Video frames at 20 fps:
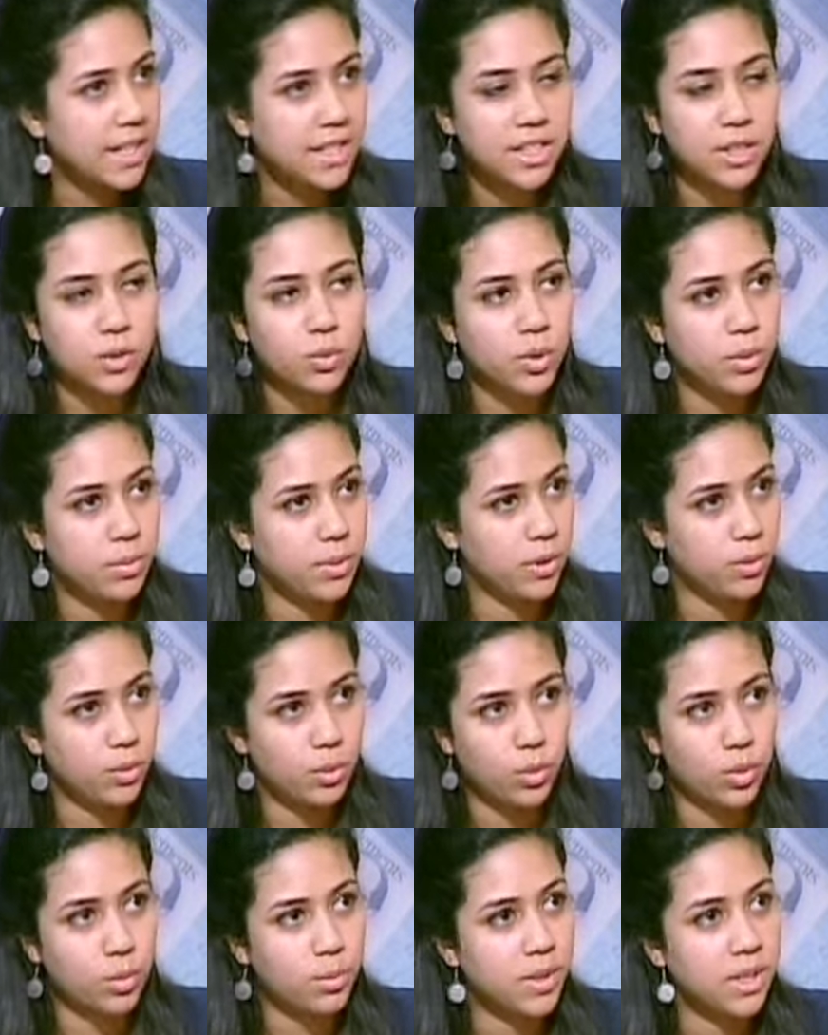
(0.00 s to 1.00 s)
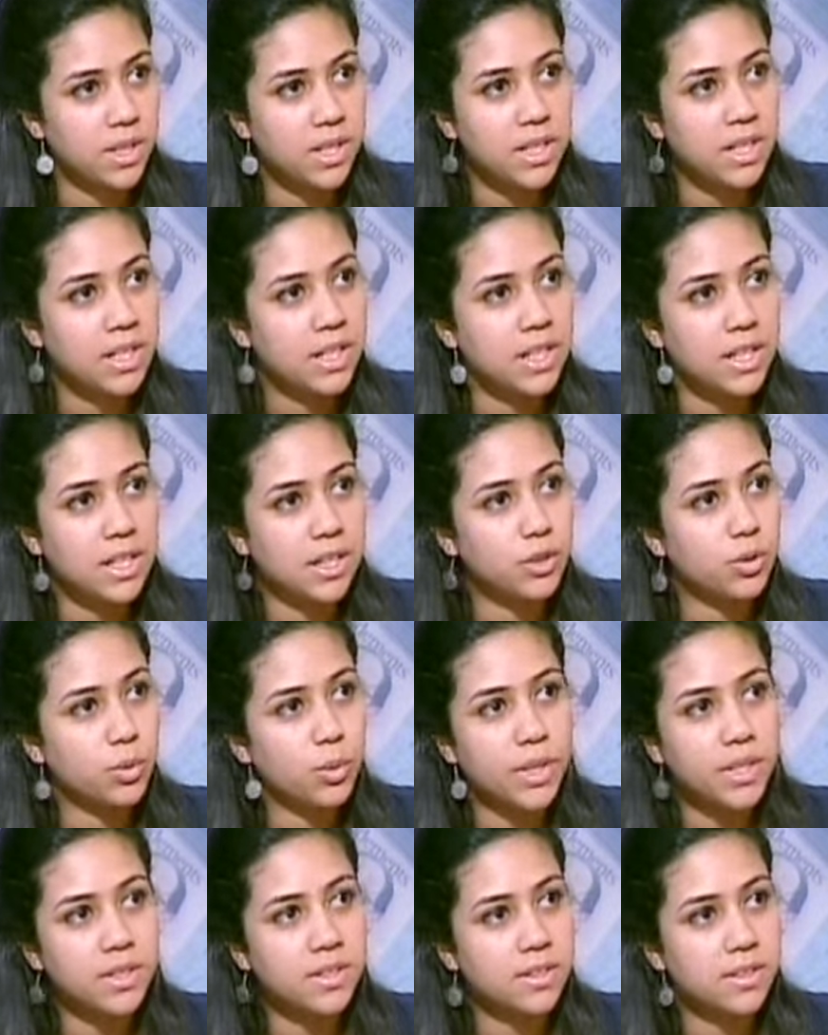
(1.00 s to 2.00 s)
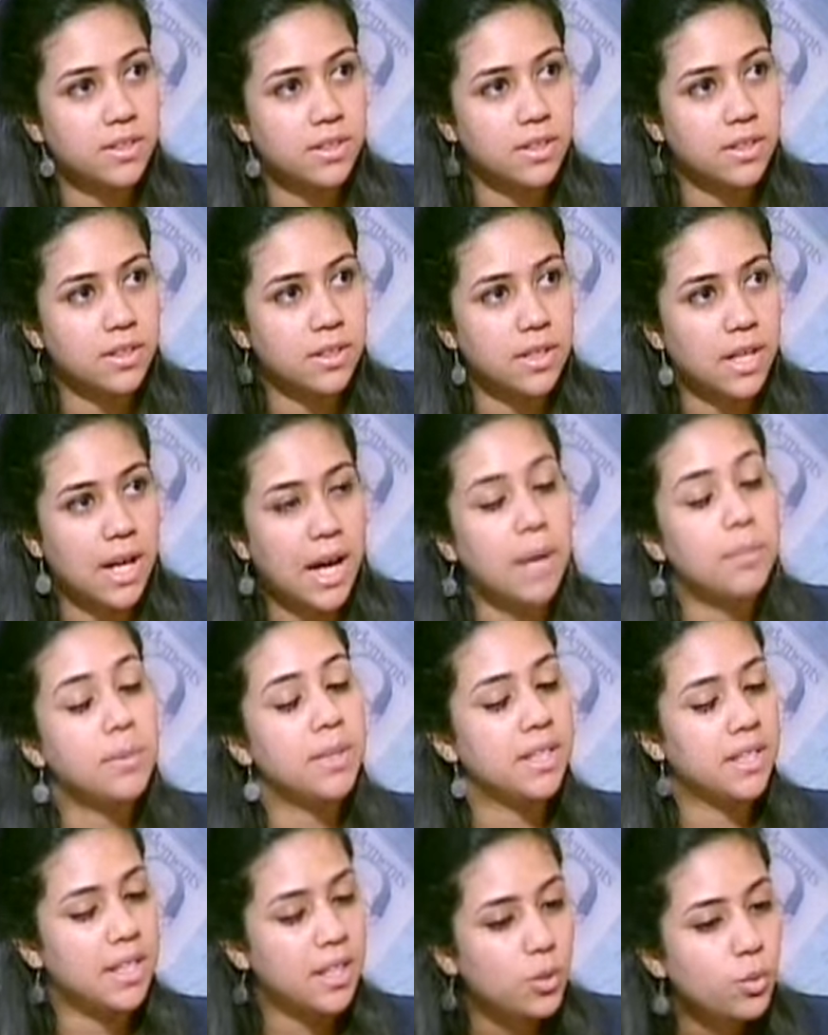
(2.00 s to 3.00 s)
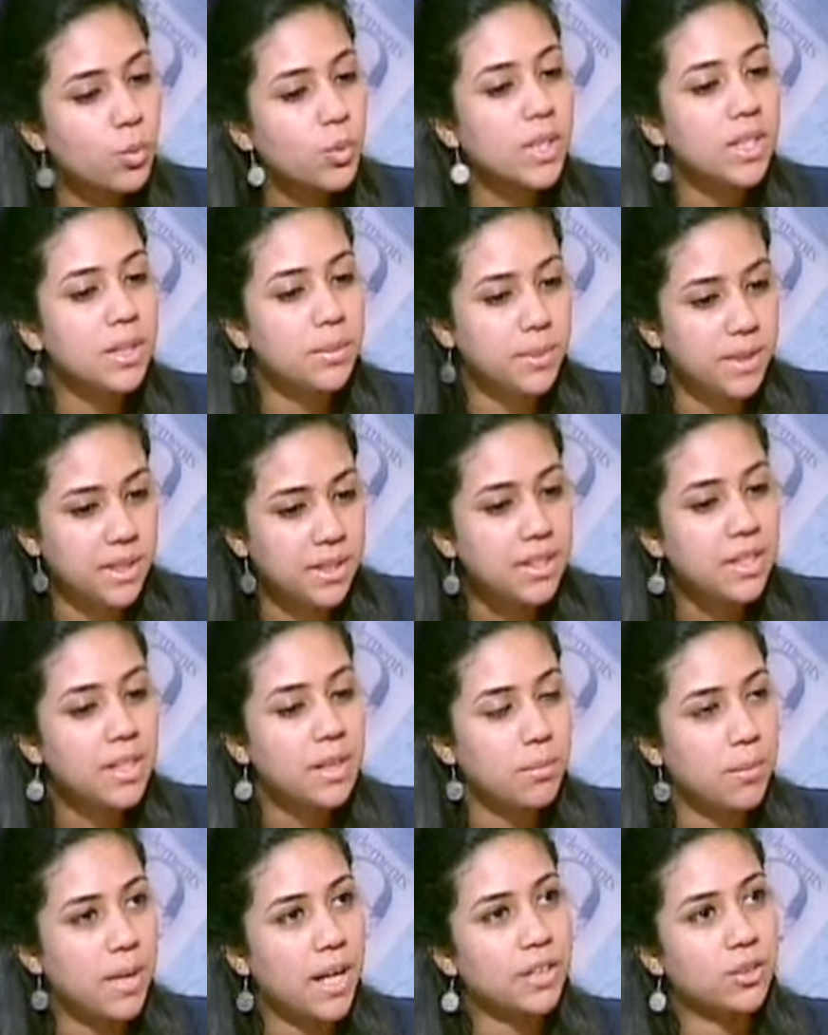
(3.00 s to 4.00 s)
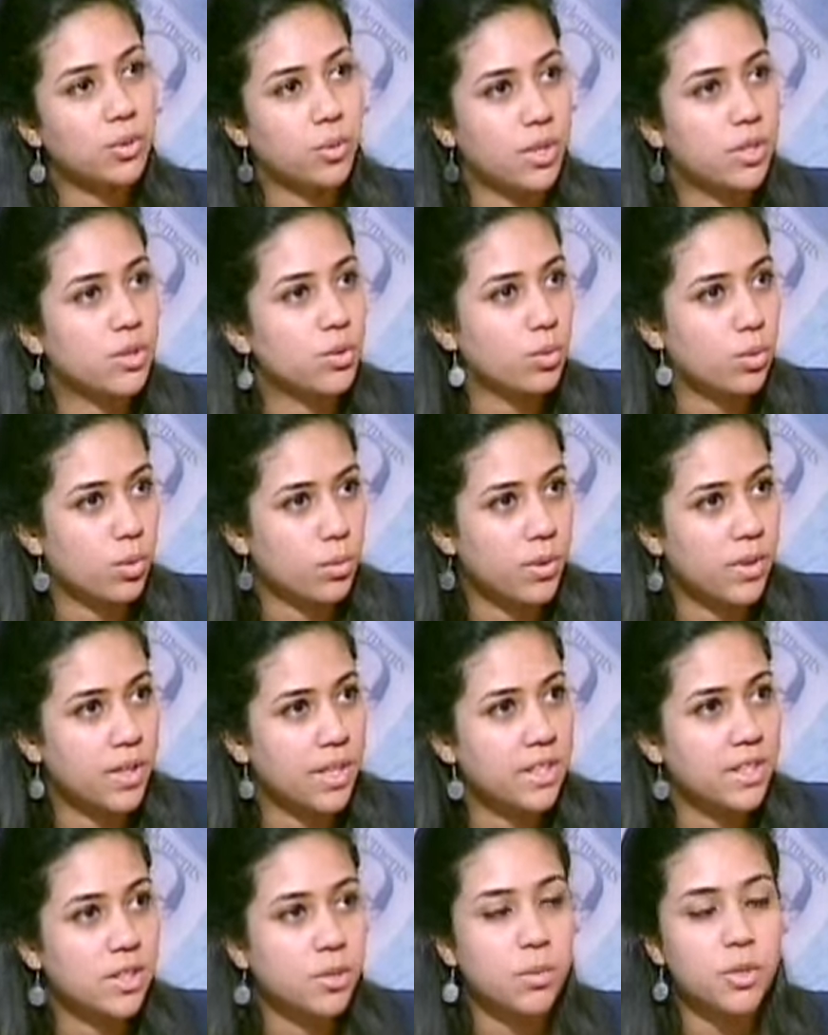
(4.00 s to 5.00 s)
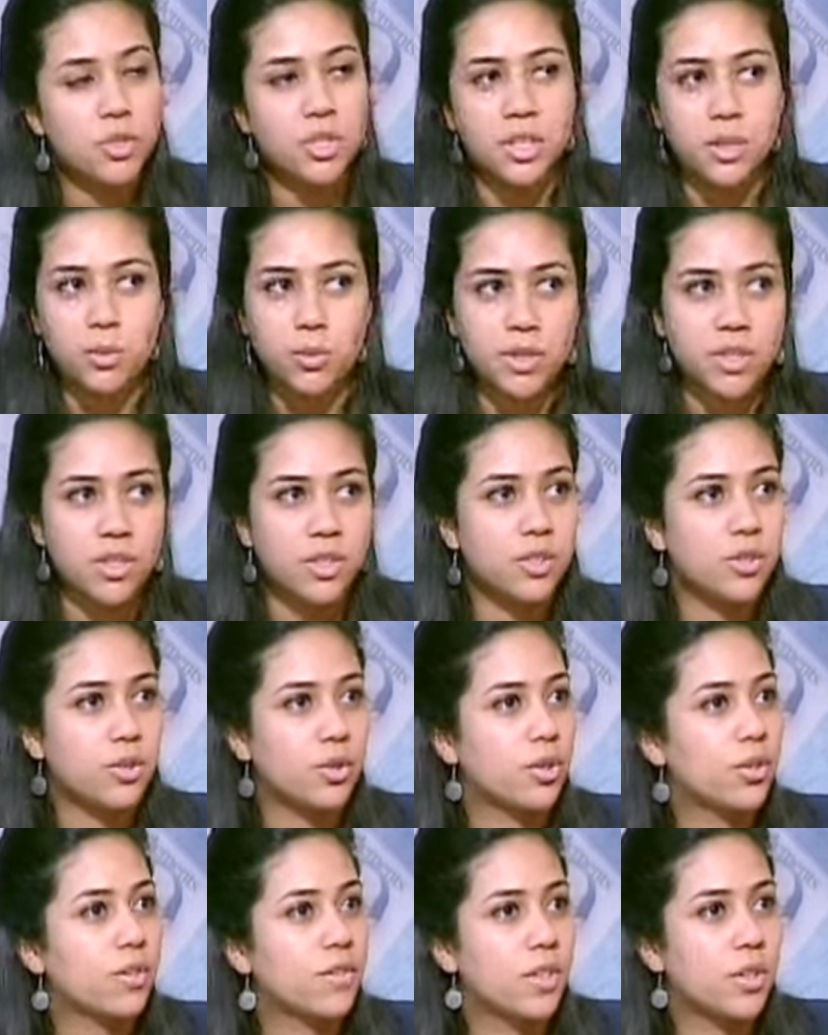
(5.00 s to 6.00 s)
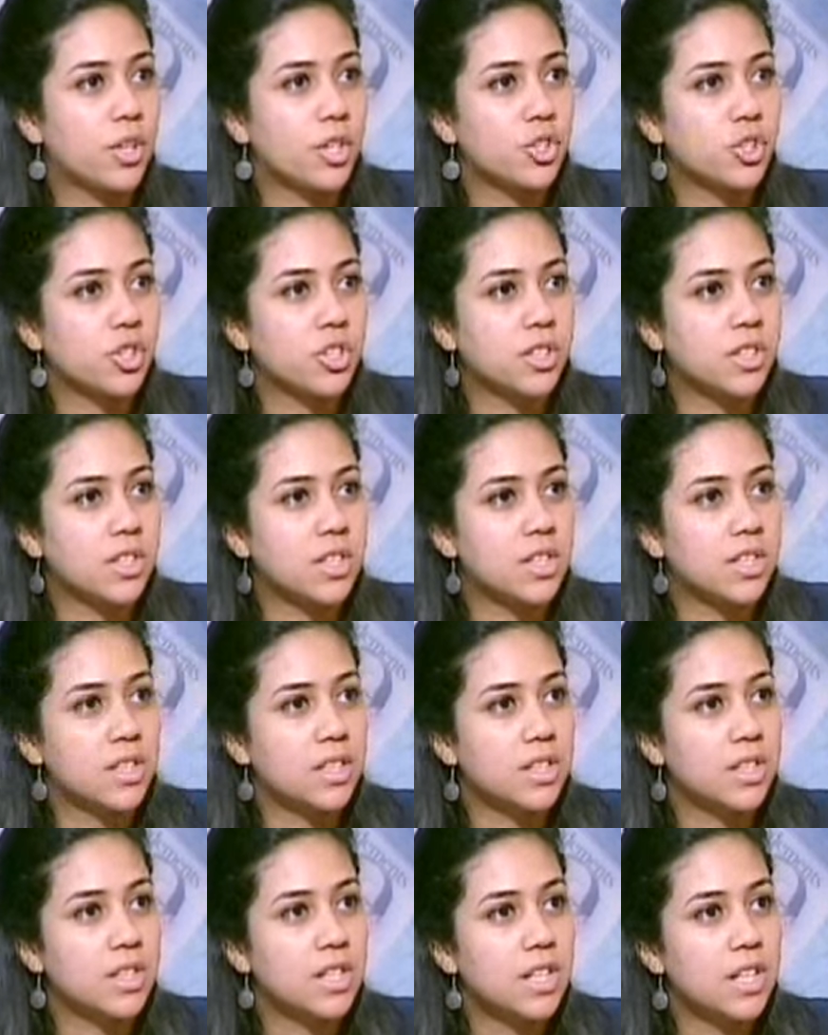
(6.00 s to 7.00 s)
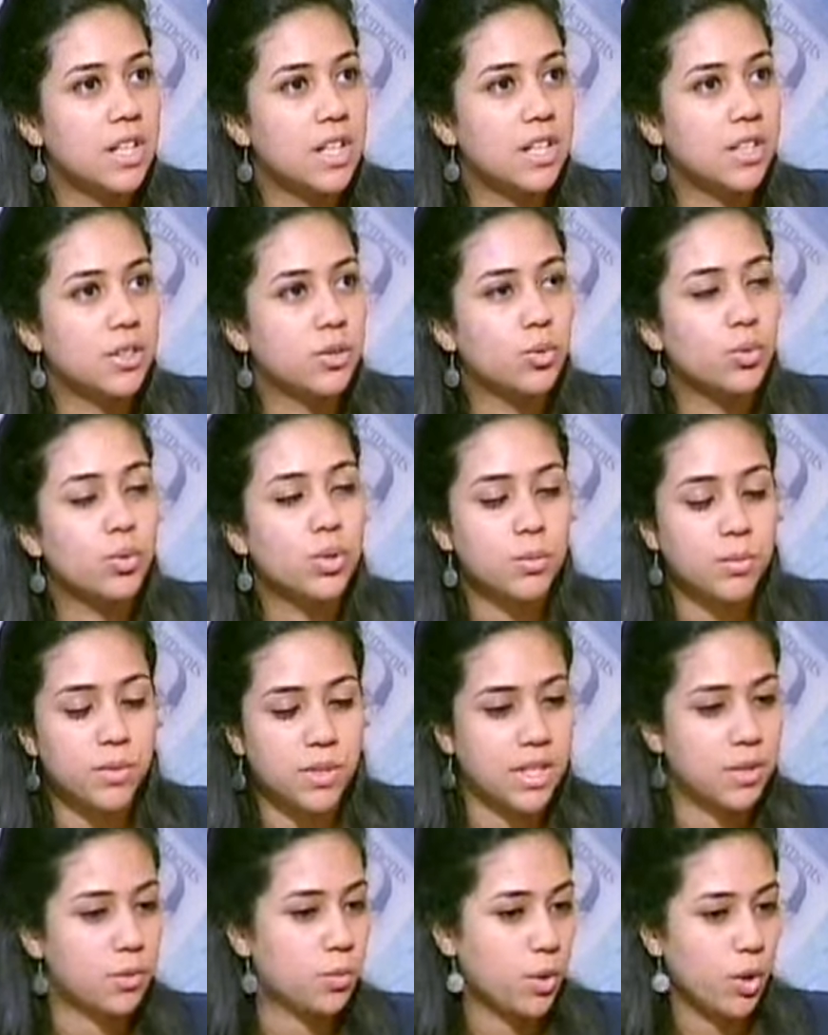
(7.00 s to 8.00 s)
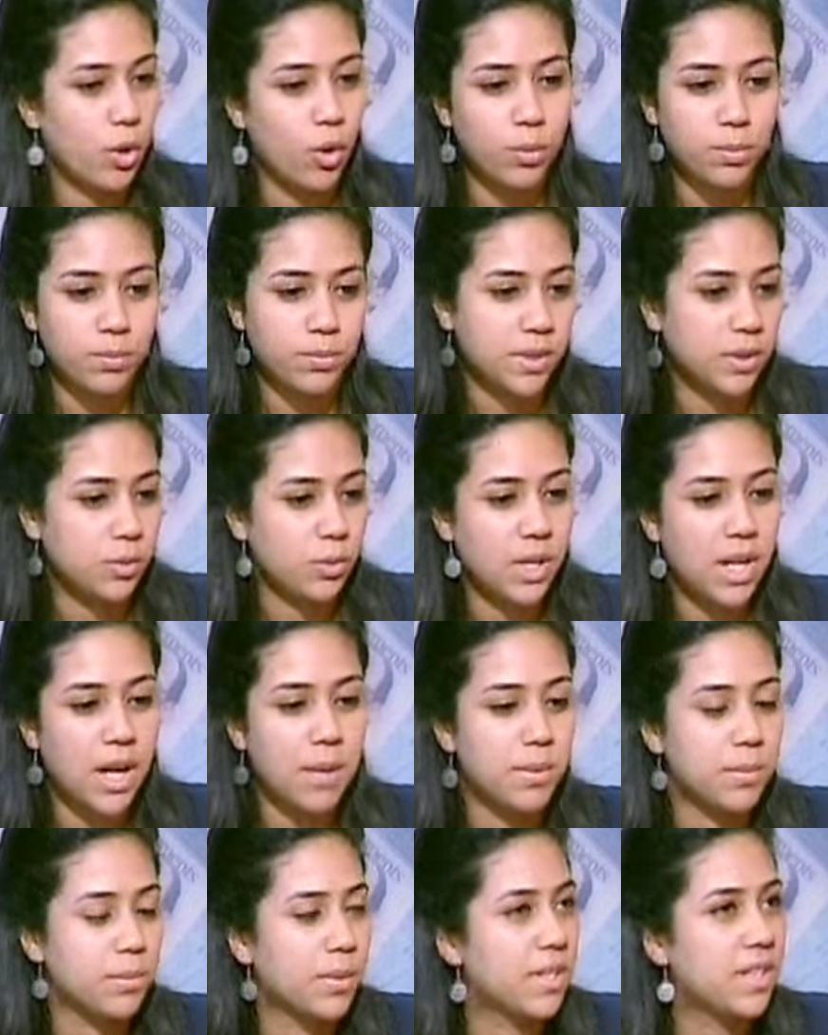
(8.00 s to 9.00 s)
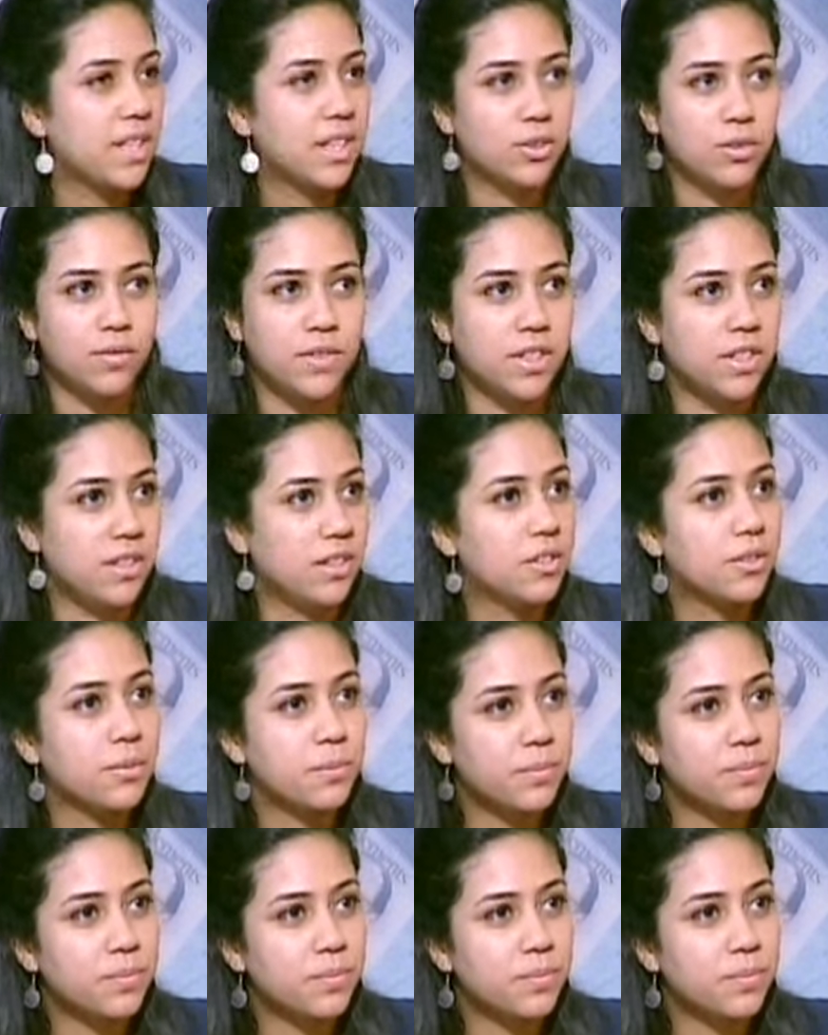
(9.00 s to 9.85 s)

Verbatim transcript: guess it will be normal uh, to its, uh, I mean, it will be back to its normal rates, especially with the return of the Russian uh, uh, tourism that we hope it will happen by the end of the year.